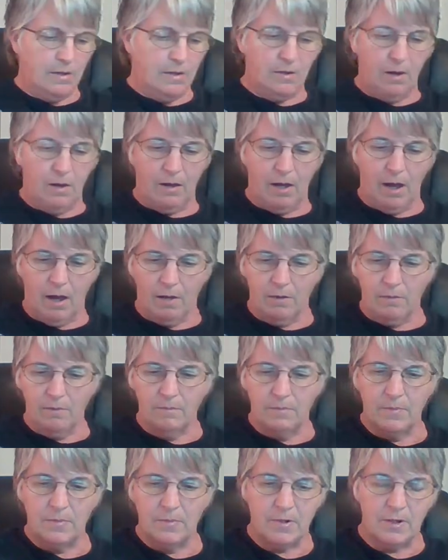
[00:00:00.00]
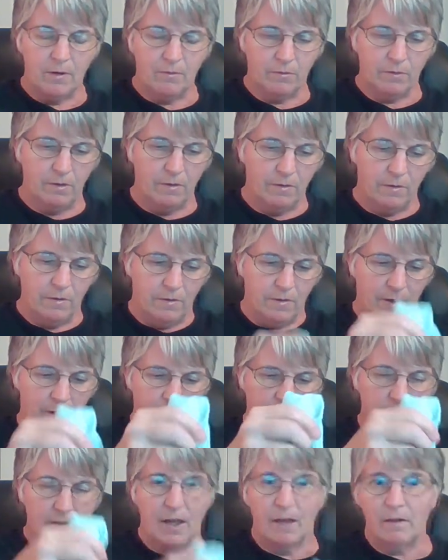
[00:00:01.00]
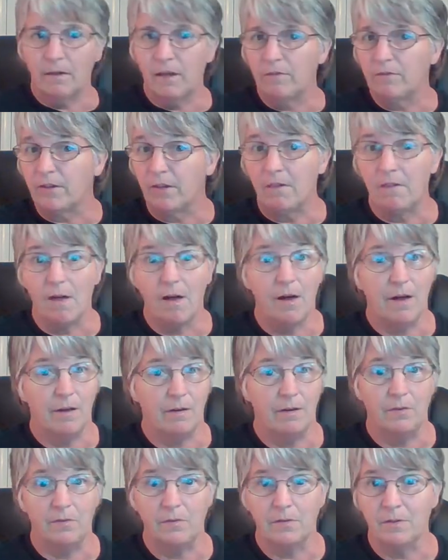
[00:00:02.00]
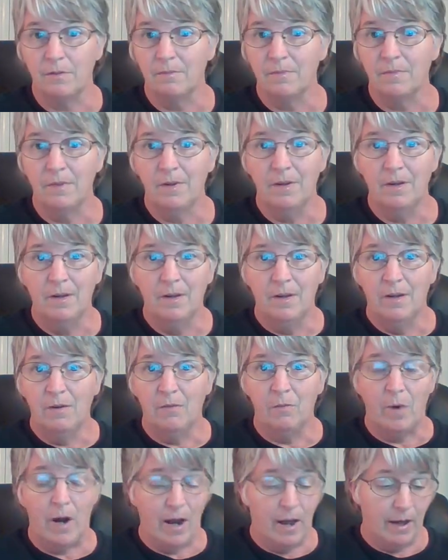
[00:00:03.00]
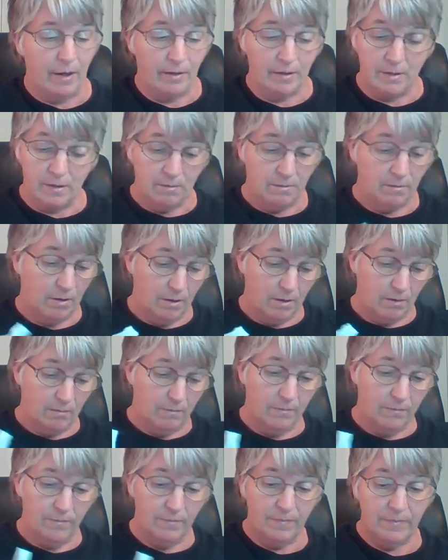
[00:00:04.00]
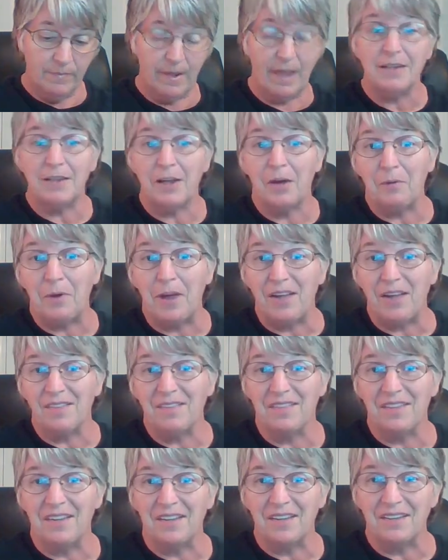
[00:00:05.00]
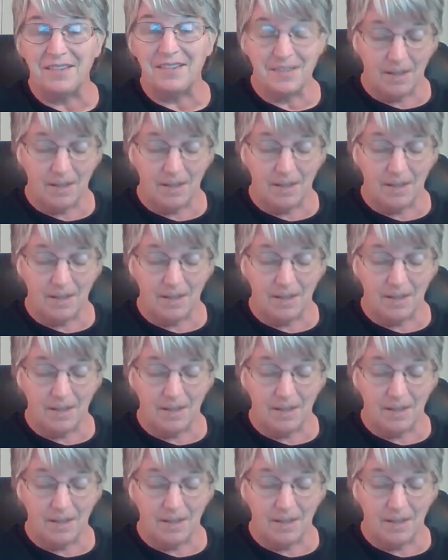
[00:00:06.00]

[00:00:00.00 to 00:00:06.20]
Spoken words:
So I got several other things. I left a lot on the racks, and they donate things.